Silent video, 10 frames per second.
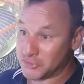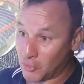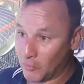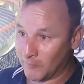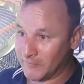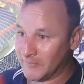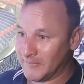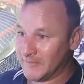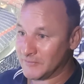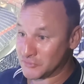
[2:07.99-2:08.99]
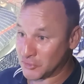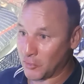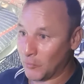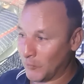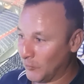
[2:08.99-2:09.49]
To, right, Cornwall, to
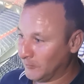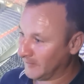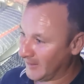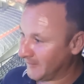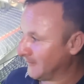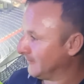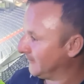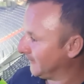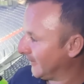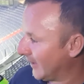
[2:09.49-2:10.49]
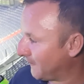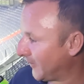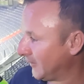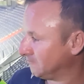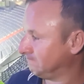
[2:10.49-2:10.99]
Cornwall, and
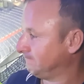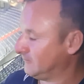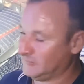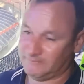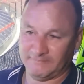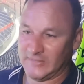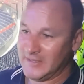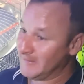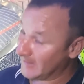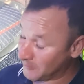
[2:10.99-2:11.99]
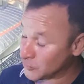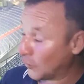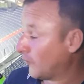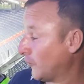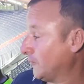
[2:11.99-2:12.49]
think that was
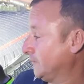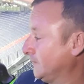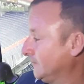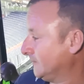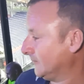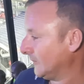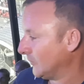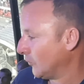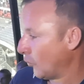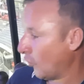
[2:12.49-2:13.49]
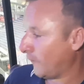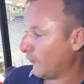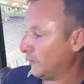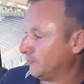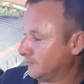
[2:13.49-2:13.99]
awful.
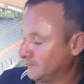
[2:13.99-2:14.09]
Awful.